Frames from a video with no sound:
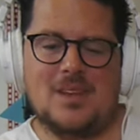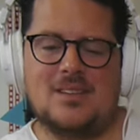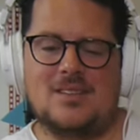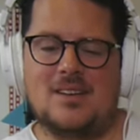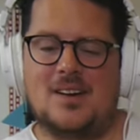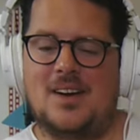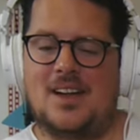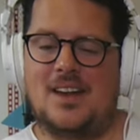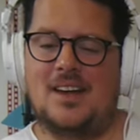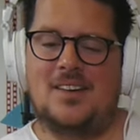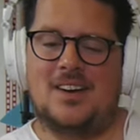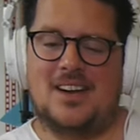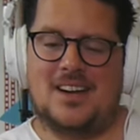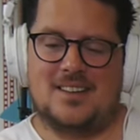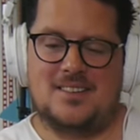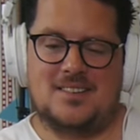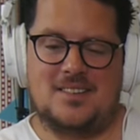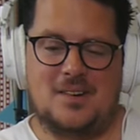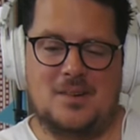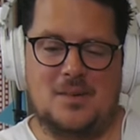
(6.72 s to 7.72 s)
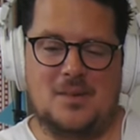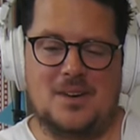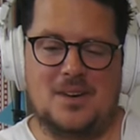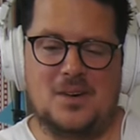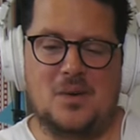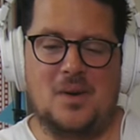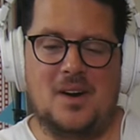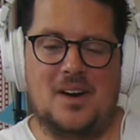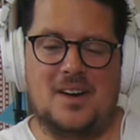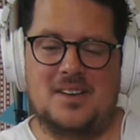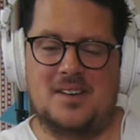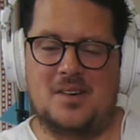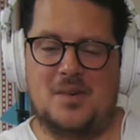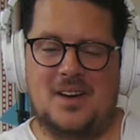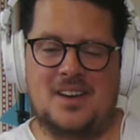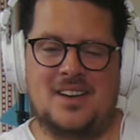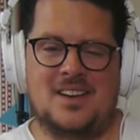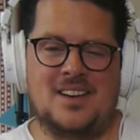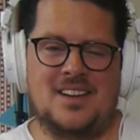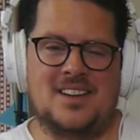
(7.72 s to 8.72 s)
So hello there. So uh, who are you
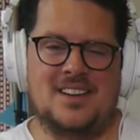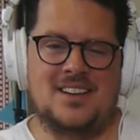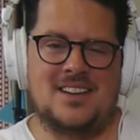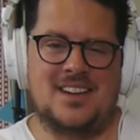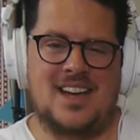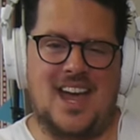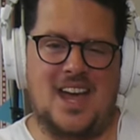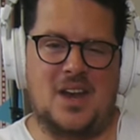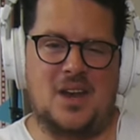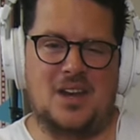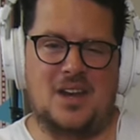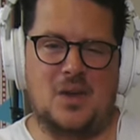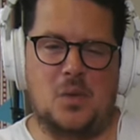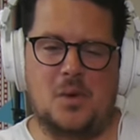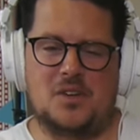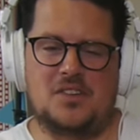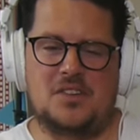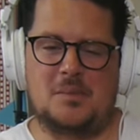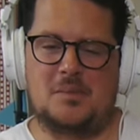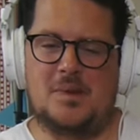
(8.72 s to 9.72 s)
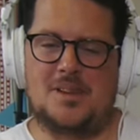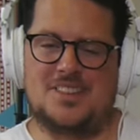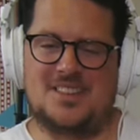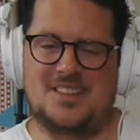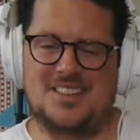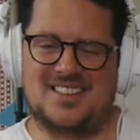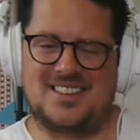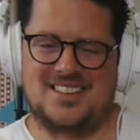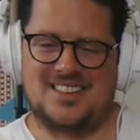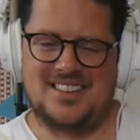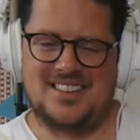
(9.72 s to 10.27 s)
and uh, and uh, what's your business?